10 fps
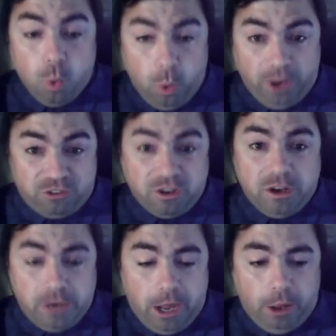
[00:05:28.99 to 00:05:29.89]
West
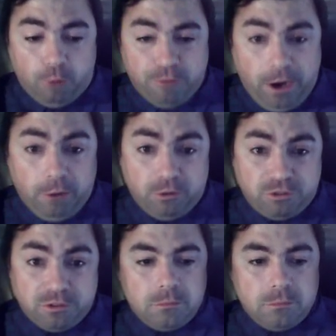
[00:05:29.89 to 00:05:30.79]
Nile
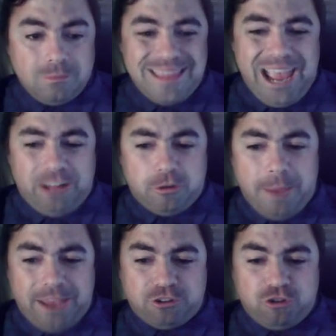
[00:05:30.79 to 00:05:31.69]
virus. Now to
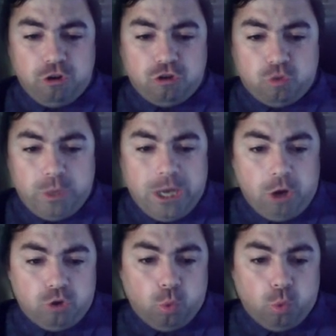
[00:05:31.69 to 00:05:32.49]
Massachusetts we go, to